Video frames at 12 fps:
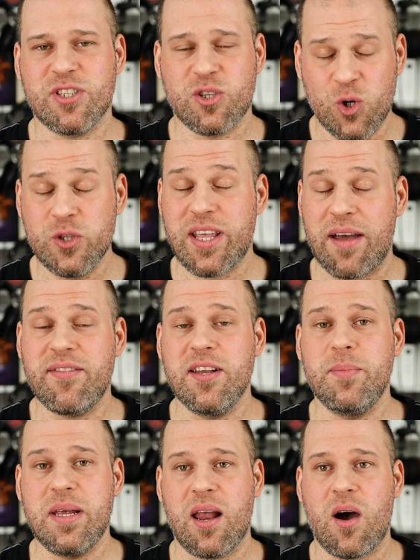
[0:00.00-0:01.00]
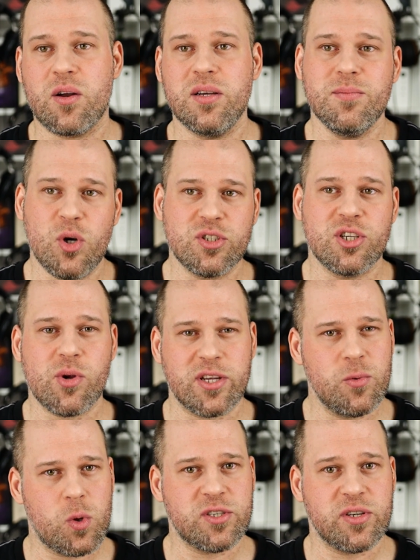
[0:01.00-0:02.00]
It could definitely be louder. In most
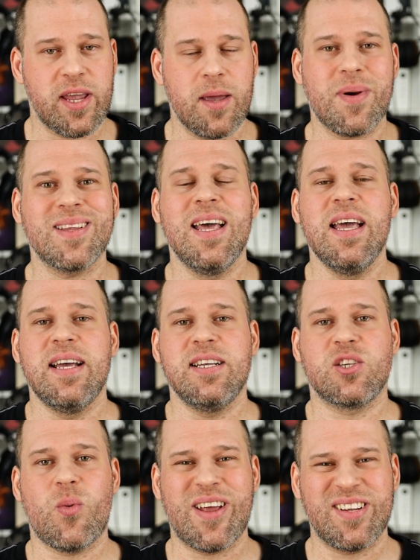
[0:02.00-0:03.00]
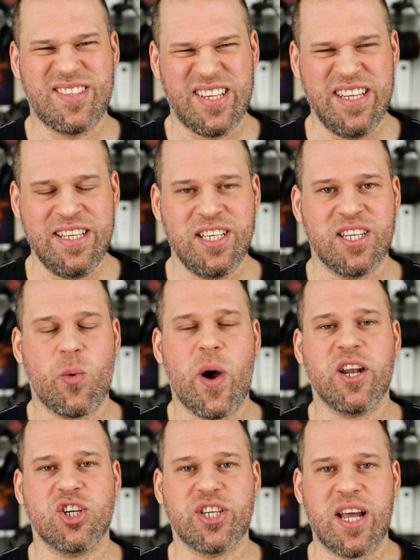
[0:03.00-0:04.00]
situations it was okay, but it's quite a tinny,
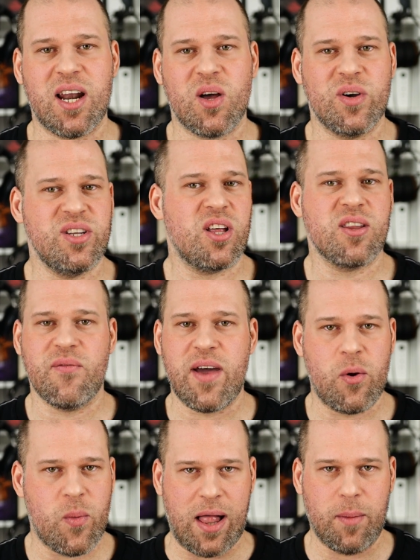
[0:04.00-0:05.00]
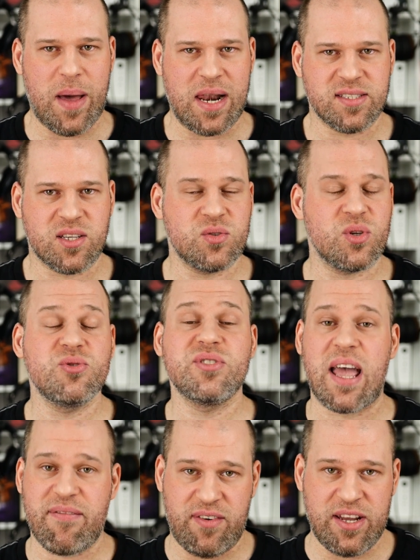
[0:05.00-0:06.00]
quite a shallow, and not a very well balanced sound. So
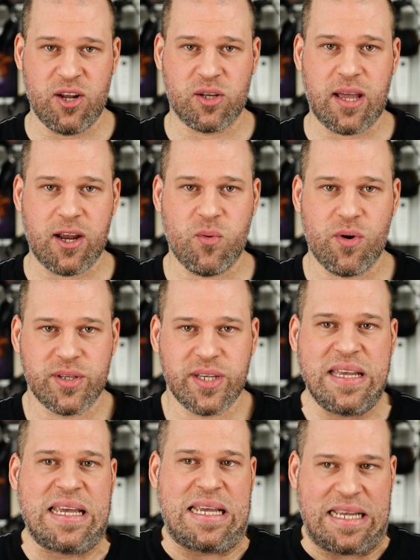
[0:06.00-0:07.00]
definitely not high quality.